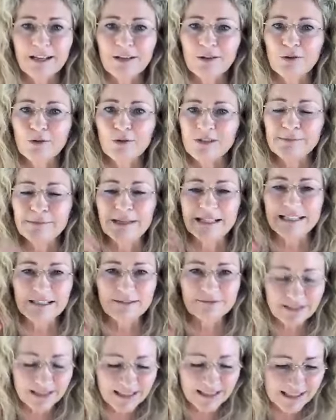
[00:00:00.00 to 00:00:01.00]
And automatic
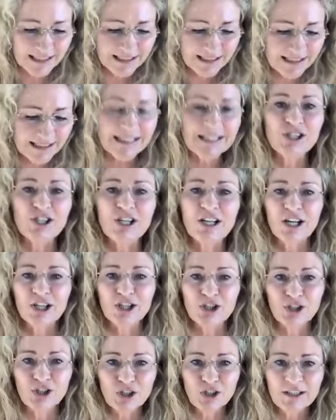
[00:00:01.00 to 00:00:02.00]
writing is literally I
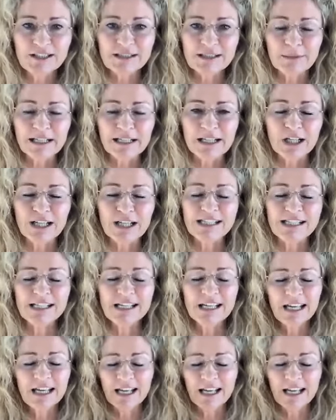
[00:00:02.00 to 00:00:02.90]
tune into my guides,